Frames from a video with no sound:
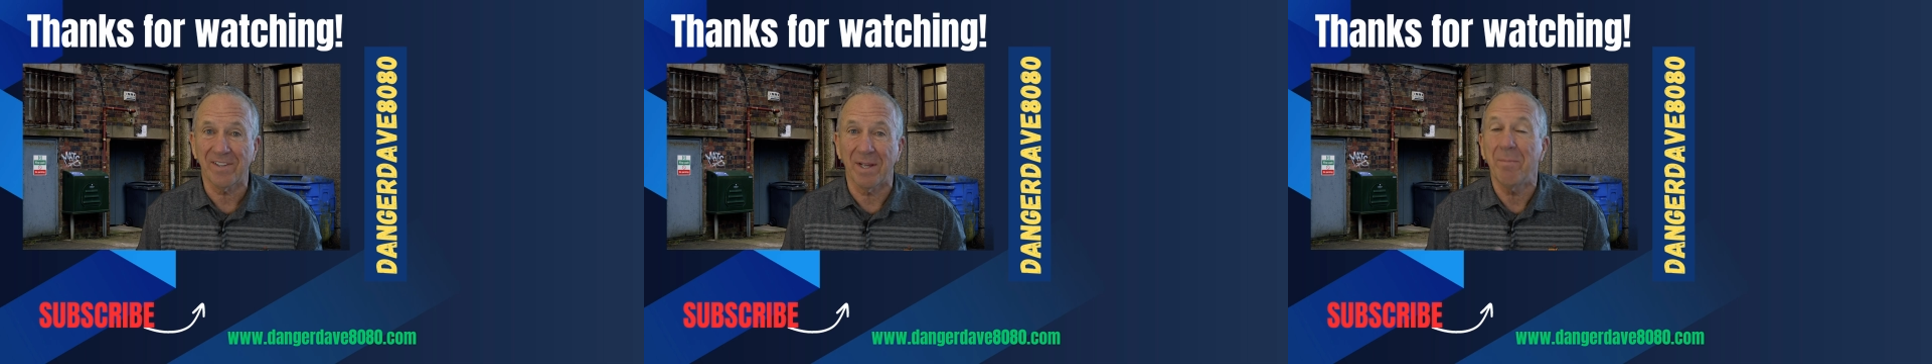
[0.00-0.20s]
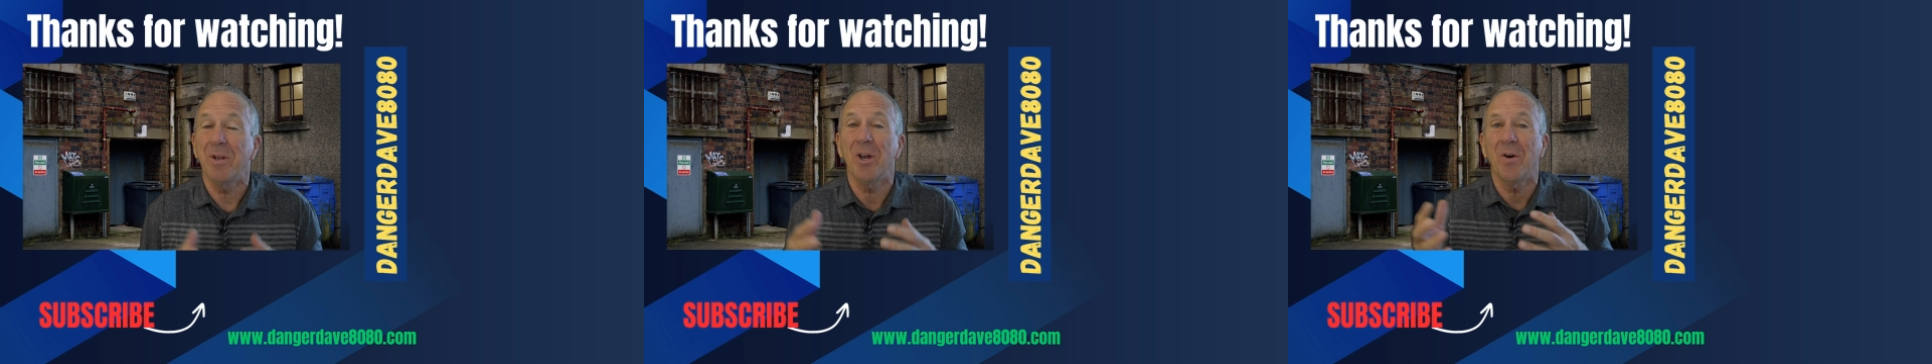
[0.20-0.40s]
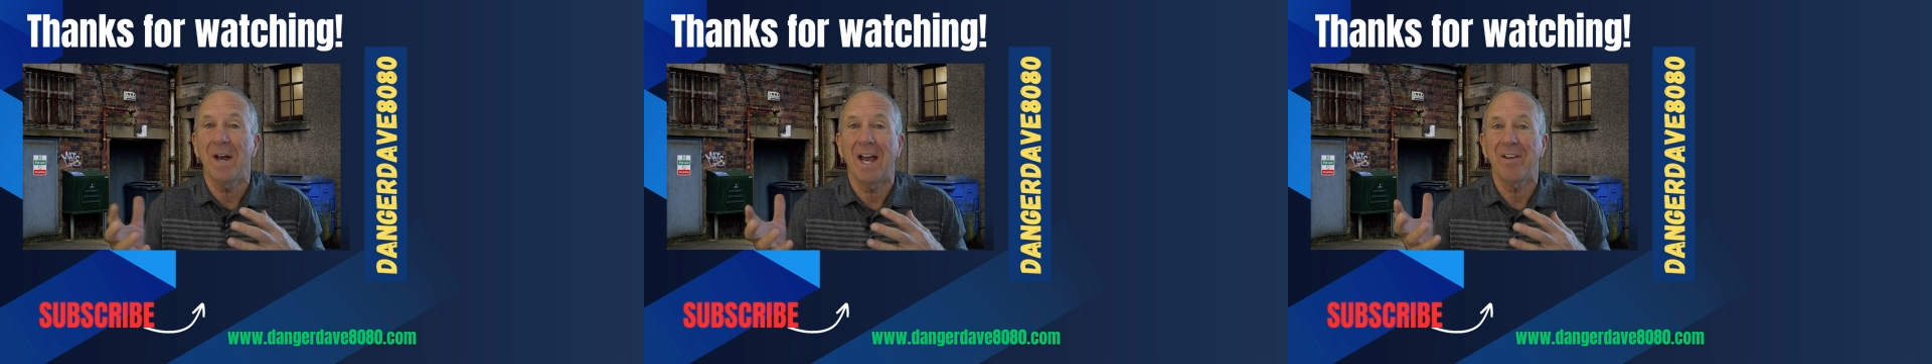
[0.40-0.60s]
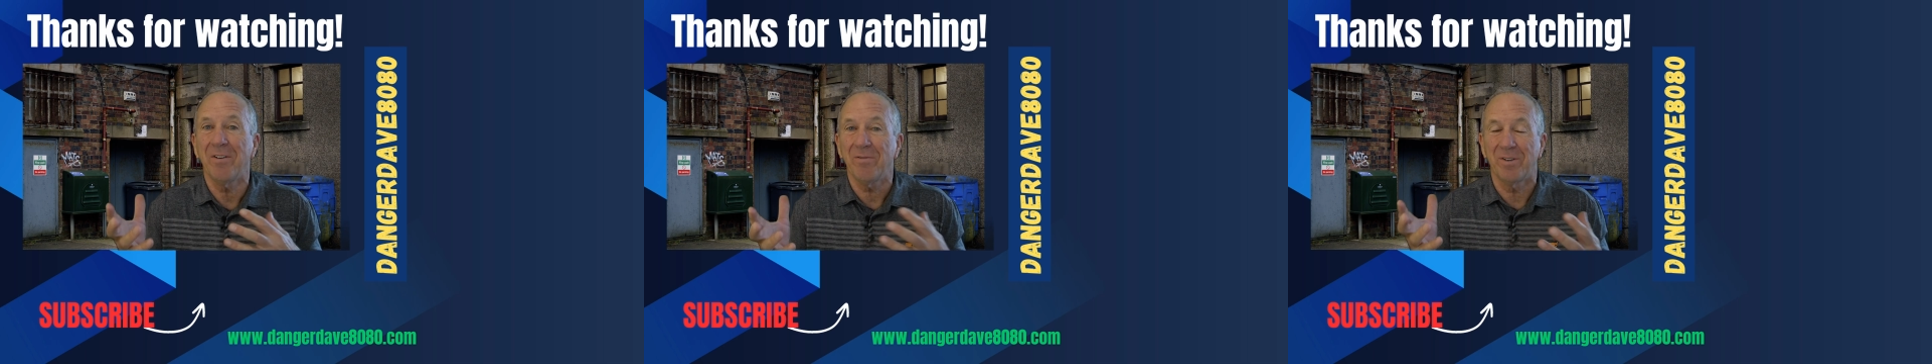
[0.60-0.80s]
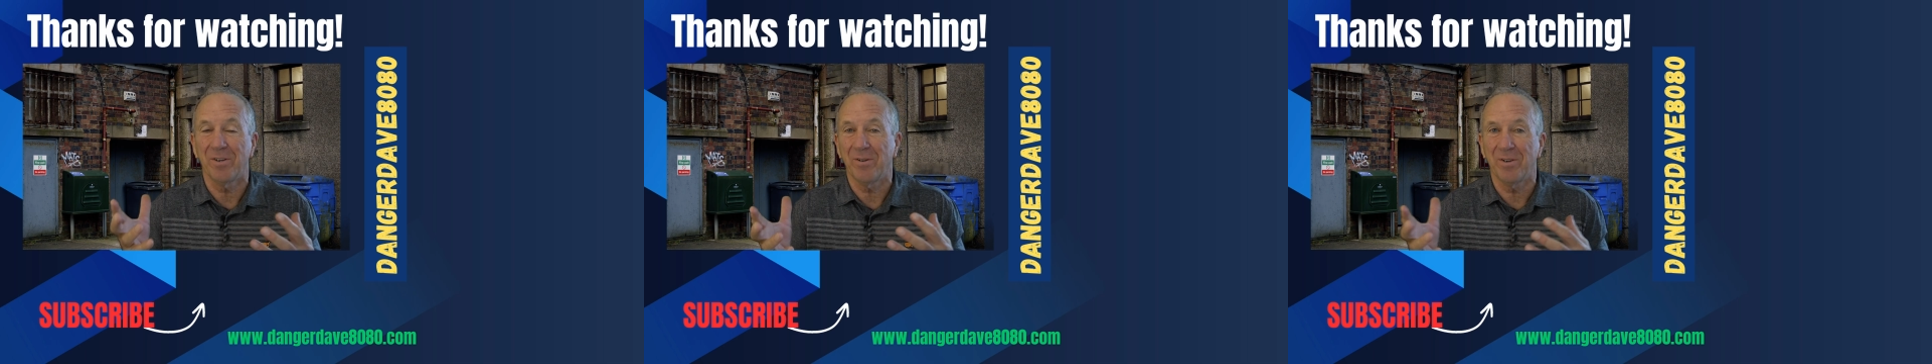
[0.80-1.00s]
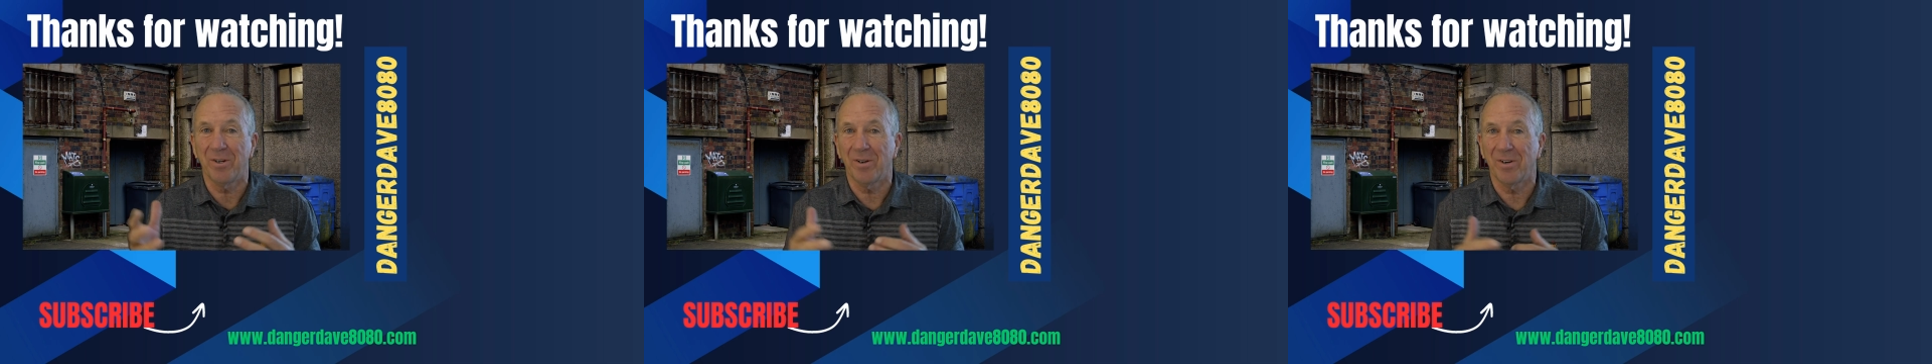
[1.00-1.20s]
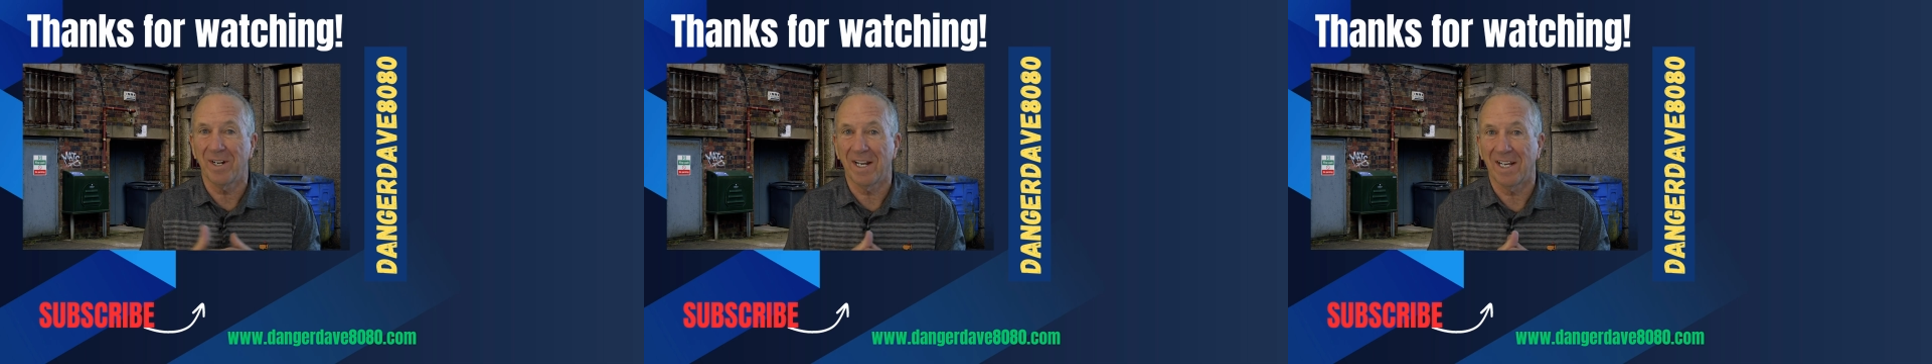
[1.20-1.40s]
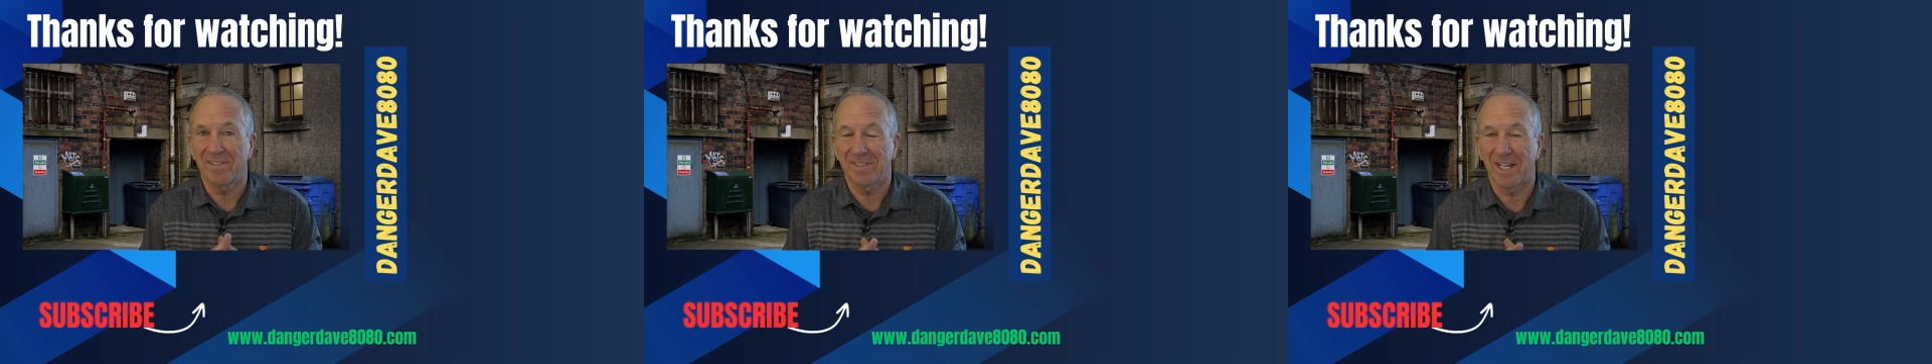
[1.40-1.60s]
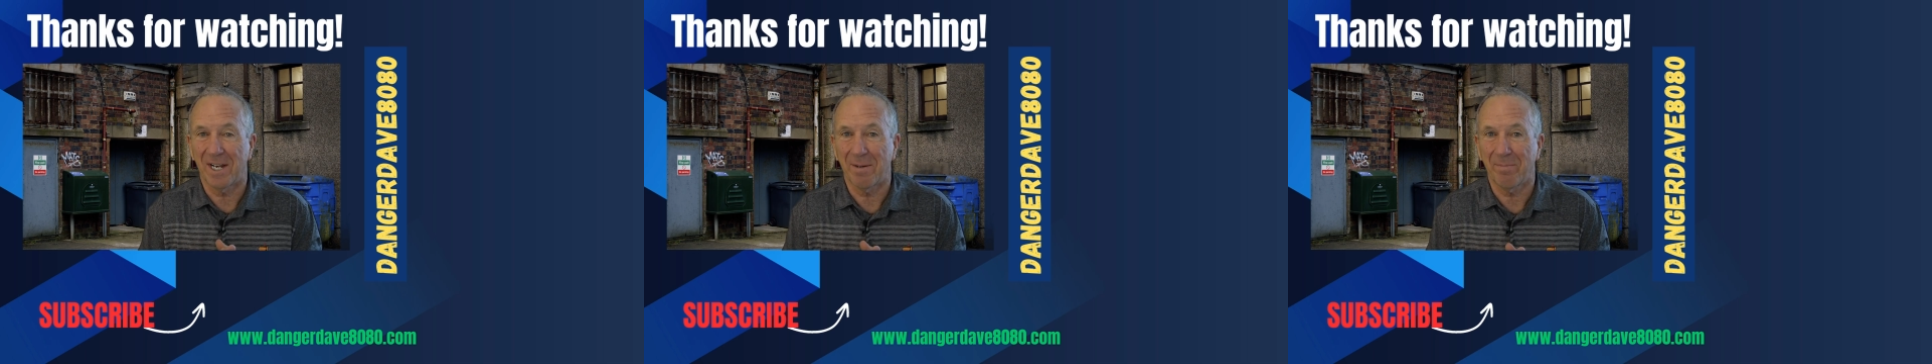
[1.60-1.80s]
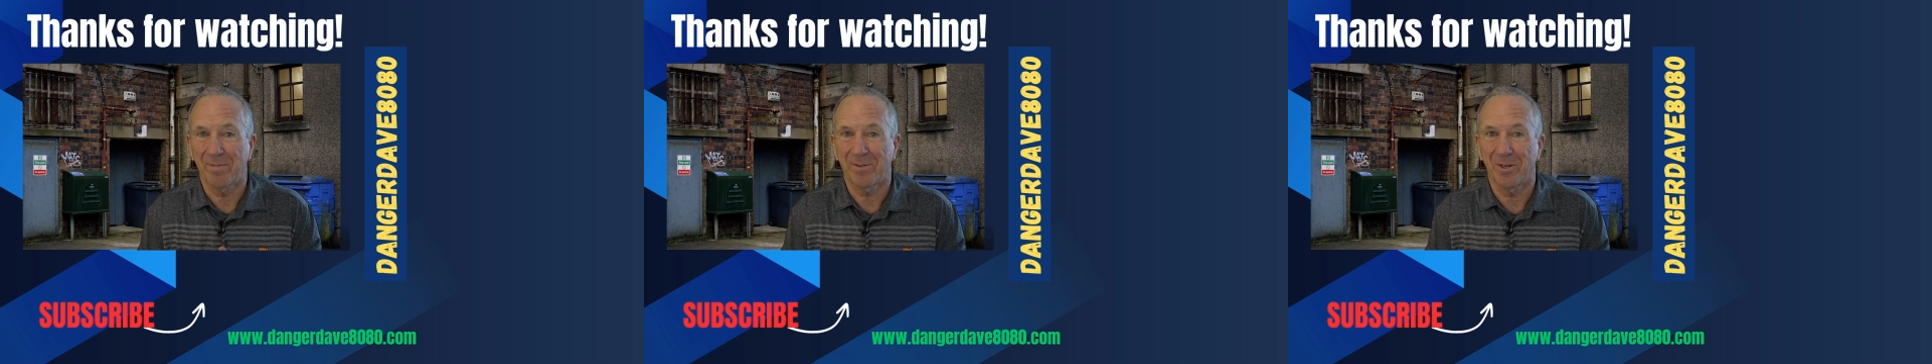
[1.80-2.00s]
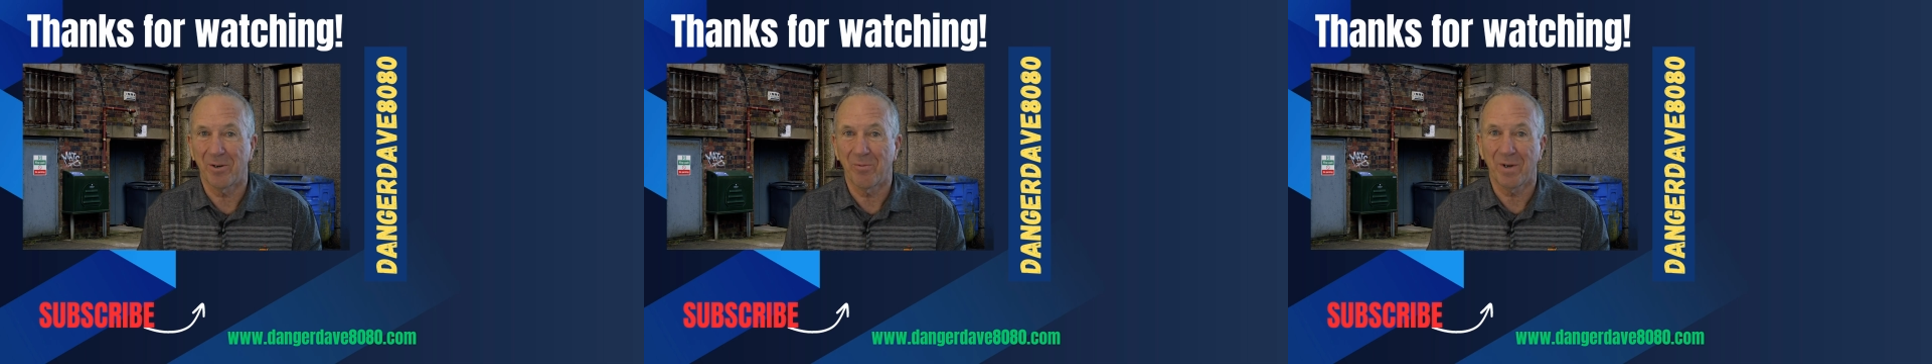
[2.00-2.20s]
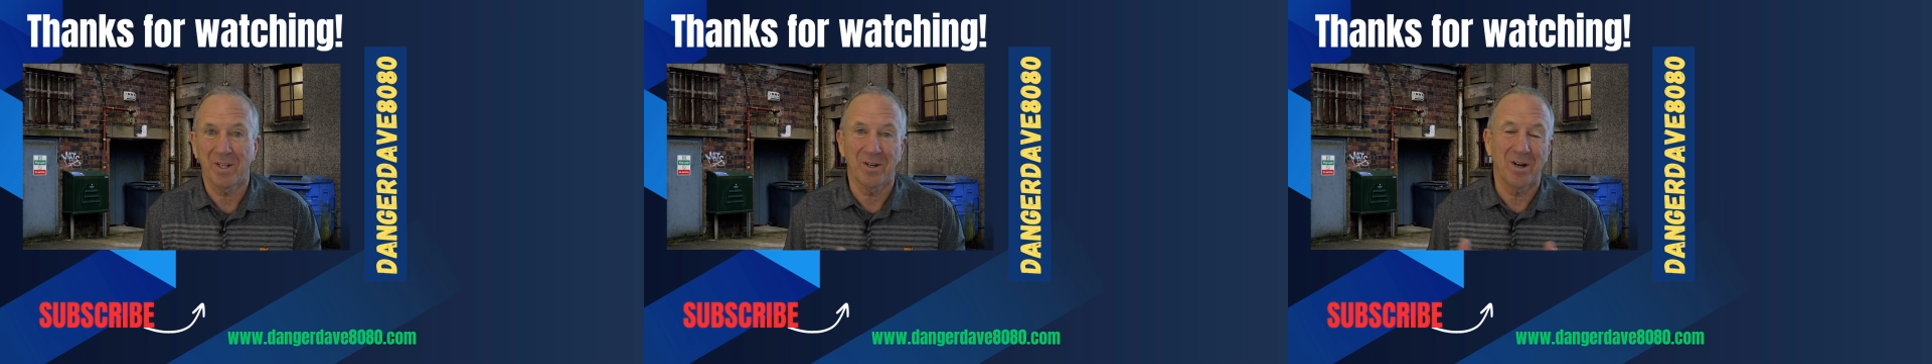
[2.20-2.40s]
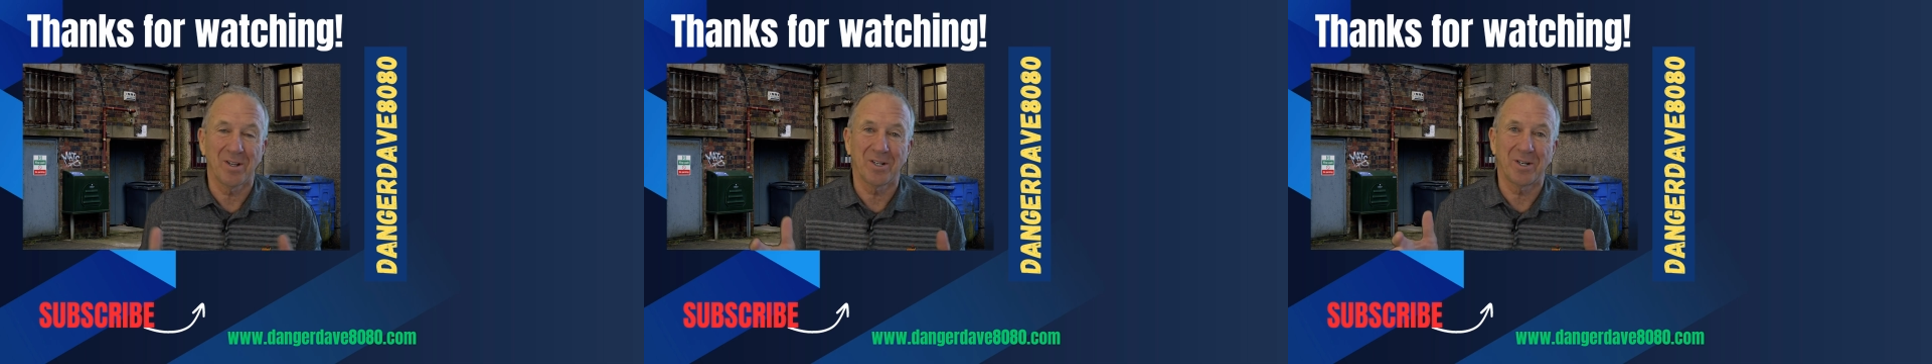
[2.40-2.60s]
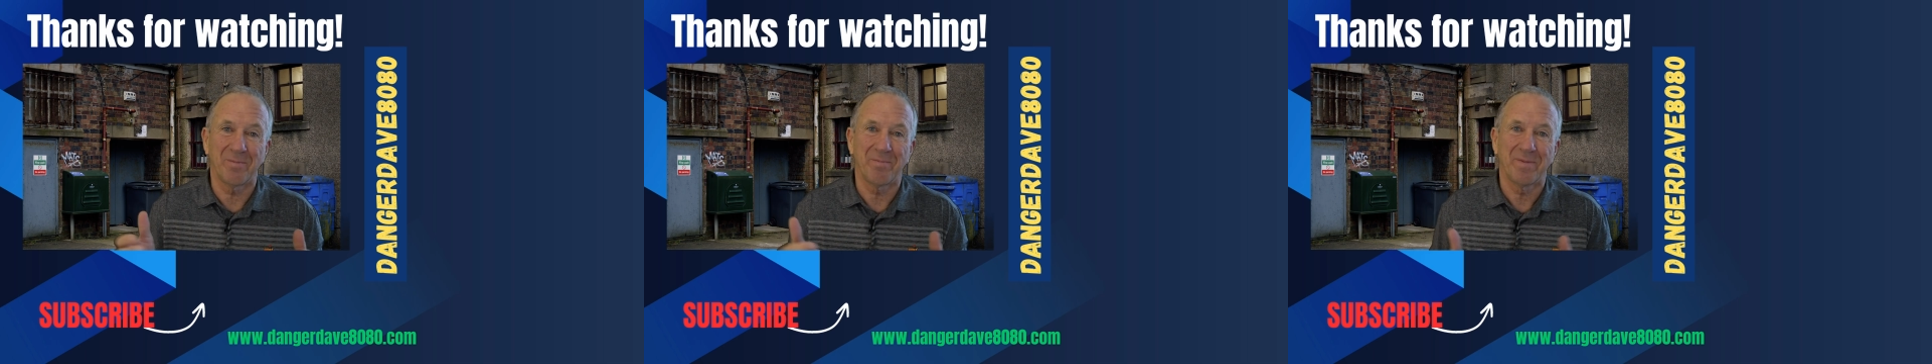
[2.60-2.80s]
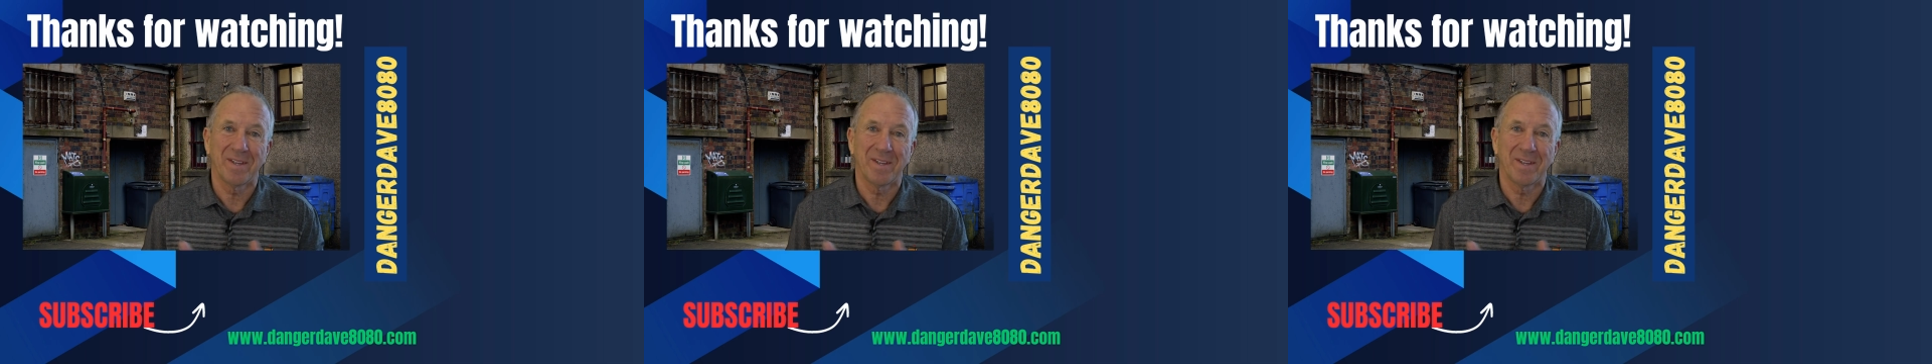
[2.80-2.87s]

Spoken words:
let me know how you do your setup so we can all learn.